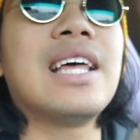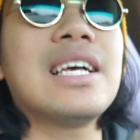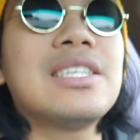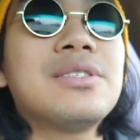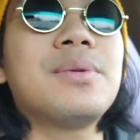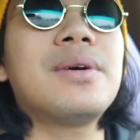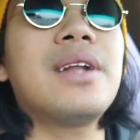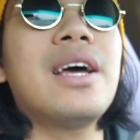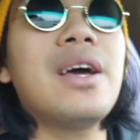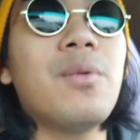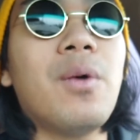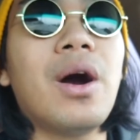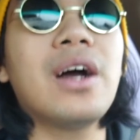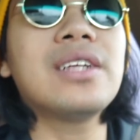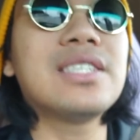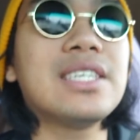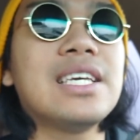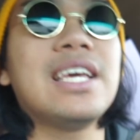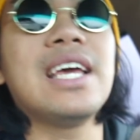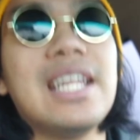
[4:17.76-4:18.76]
That's what I
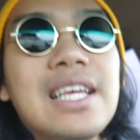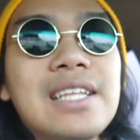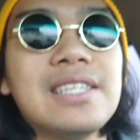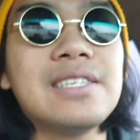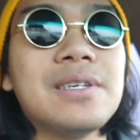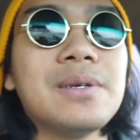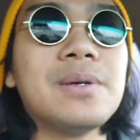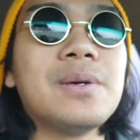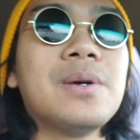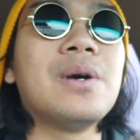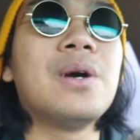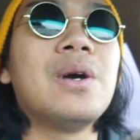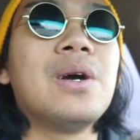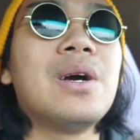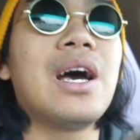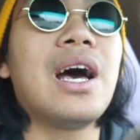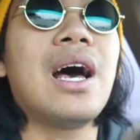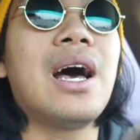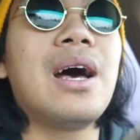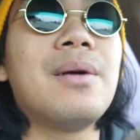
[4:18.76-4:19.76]
want to get into.
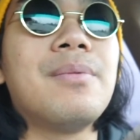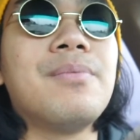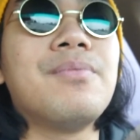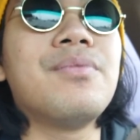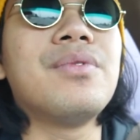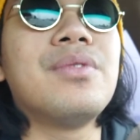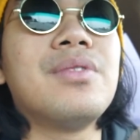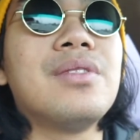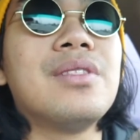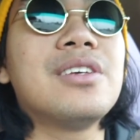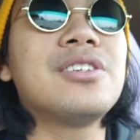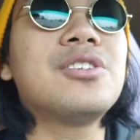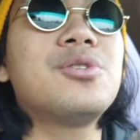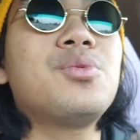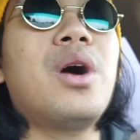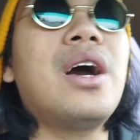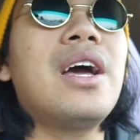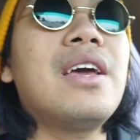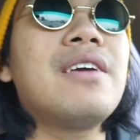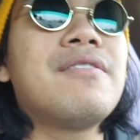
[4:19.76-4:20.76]
This is
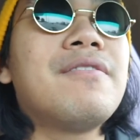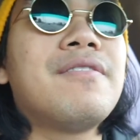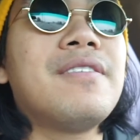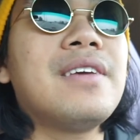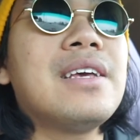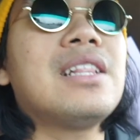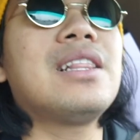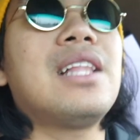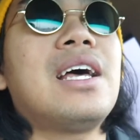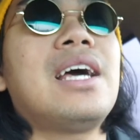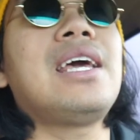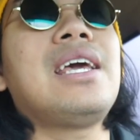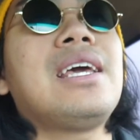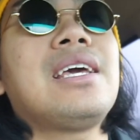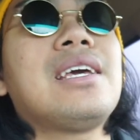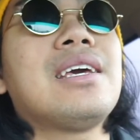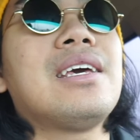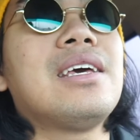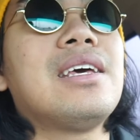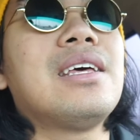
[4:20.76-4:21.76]
why I feel
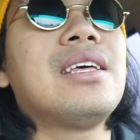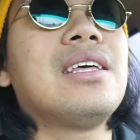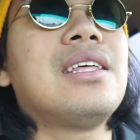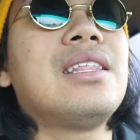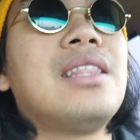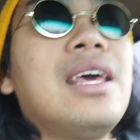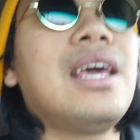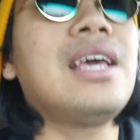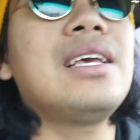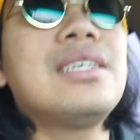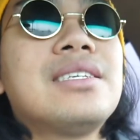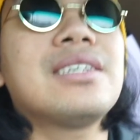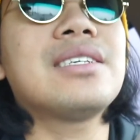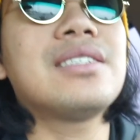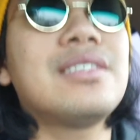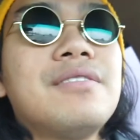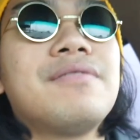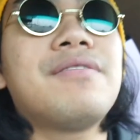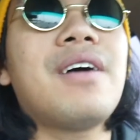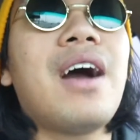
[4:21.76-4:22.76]
like the
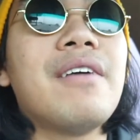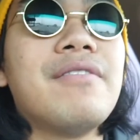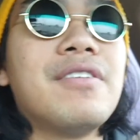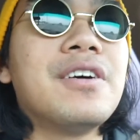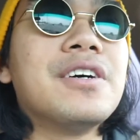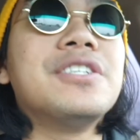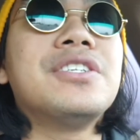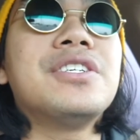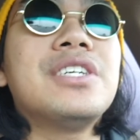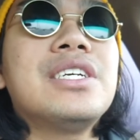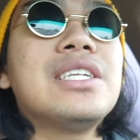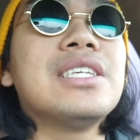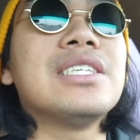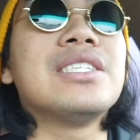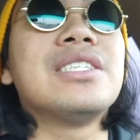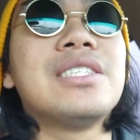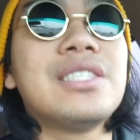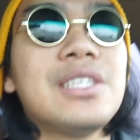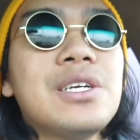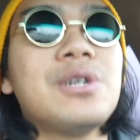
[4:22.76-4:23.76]
a6500 is
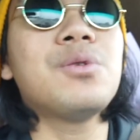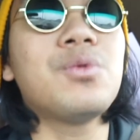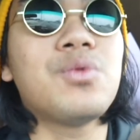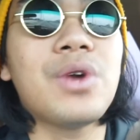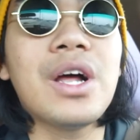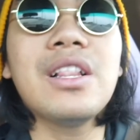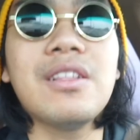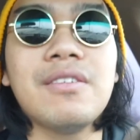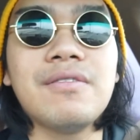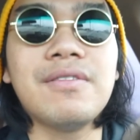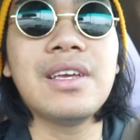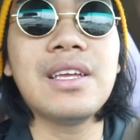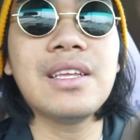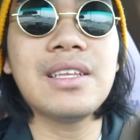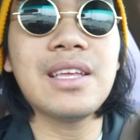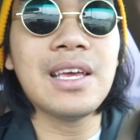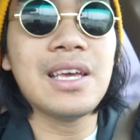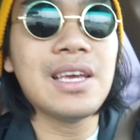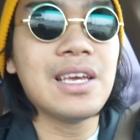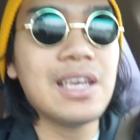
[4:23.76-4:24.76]
still
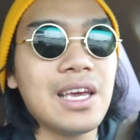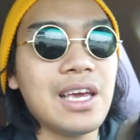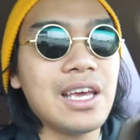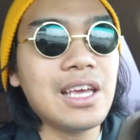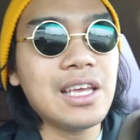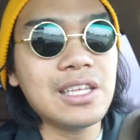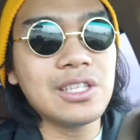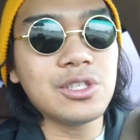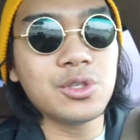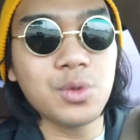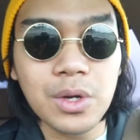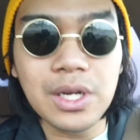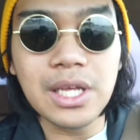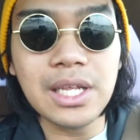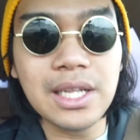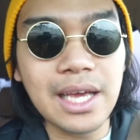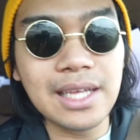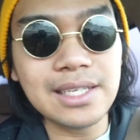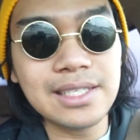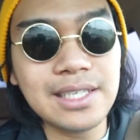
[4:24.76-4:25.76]
relevant in
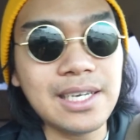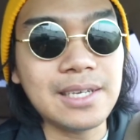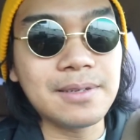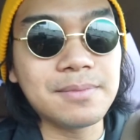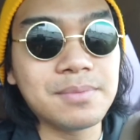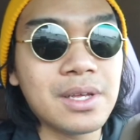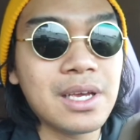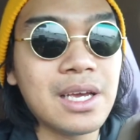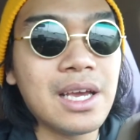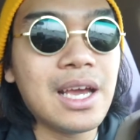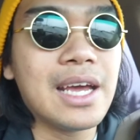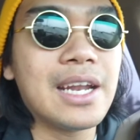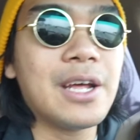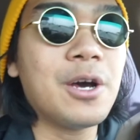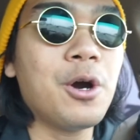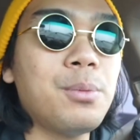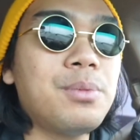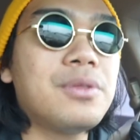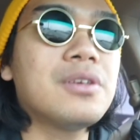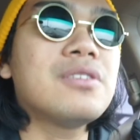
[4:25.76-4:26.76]
2019. And I
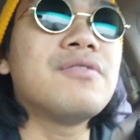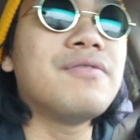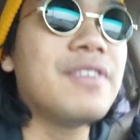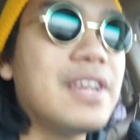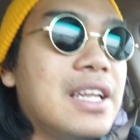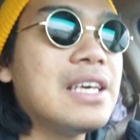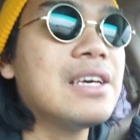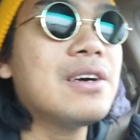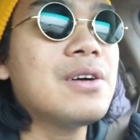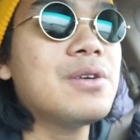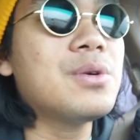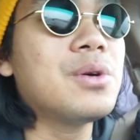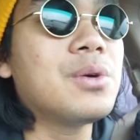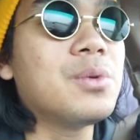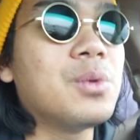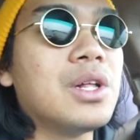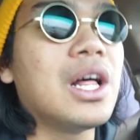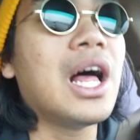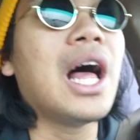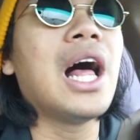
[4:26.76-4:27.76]
hope this video
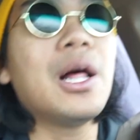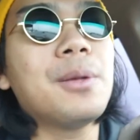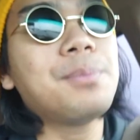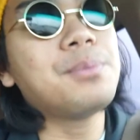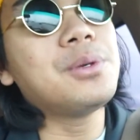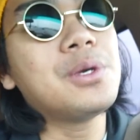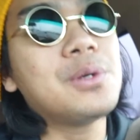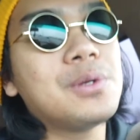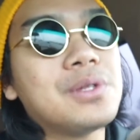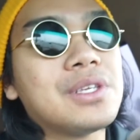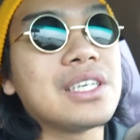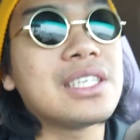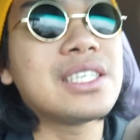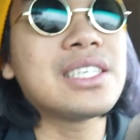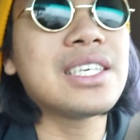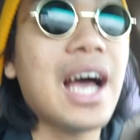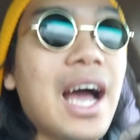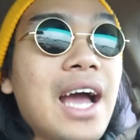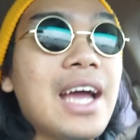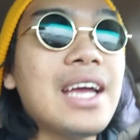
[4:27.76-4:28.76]
will help you
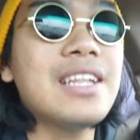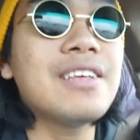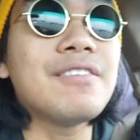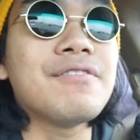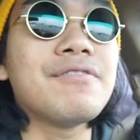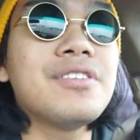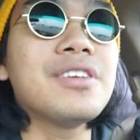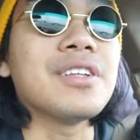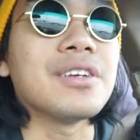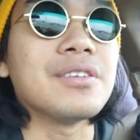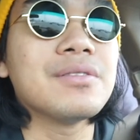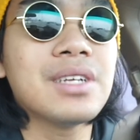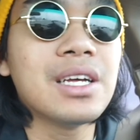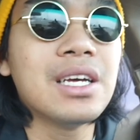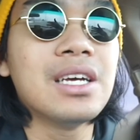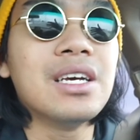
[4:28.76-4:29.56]
decide if, you know,